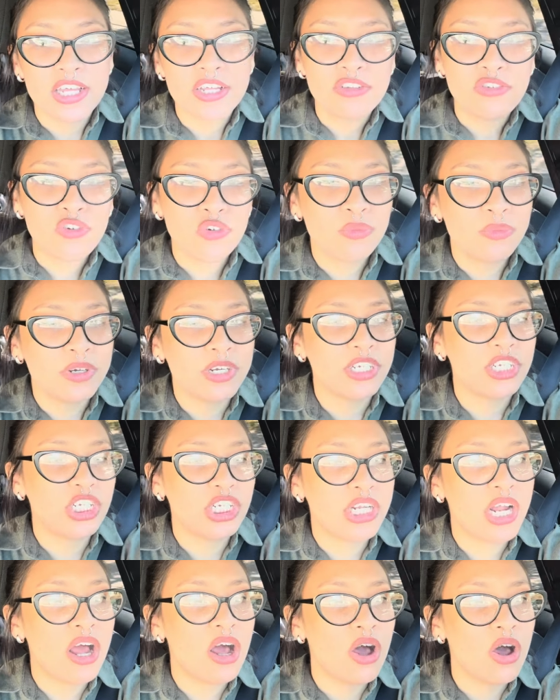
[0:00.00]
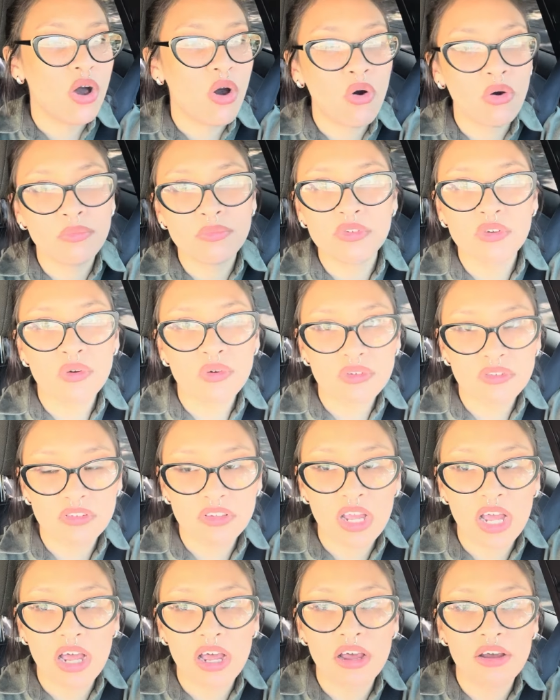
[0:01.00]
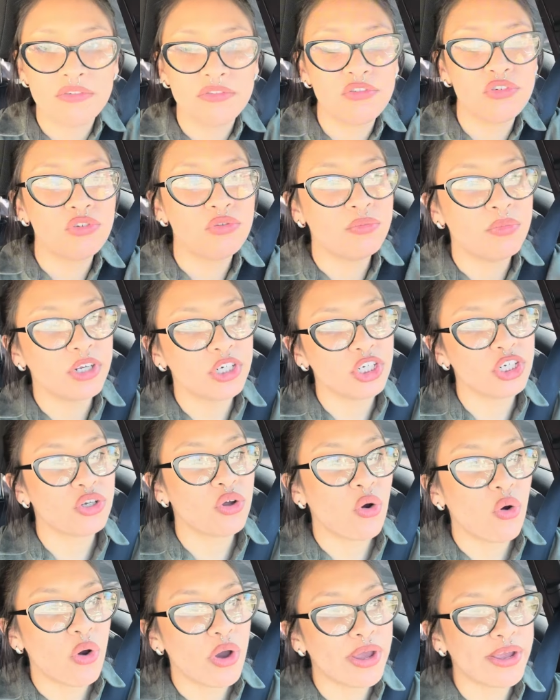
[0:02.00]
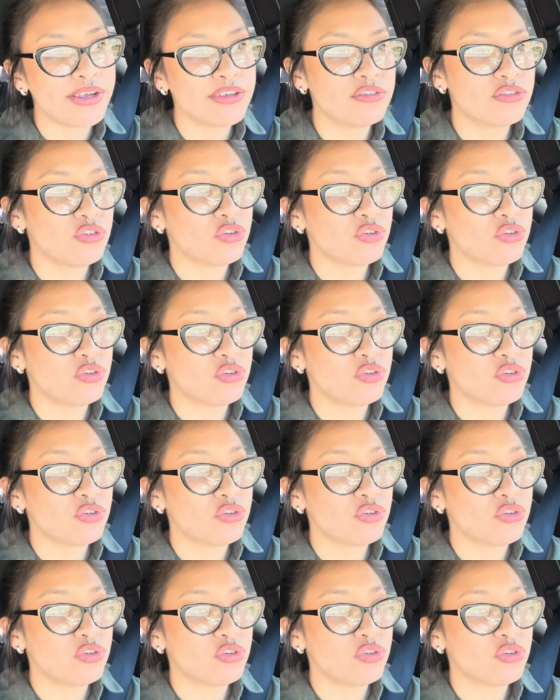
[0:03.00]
too much homeschool stuff, too much toys,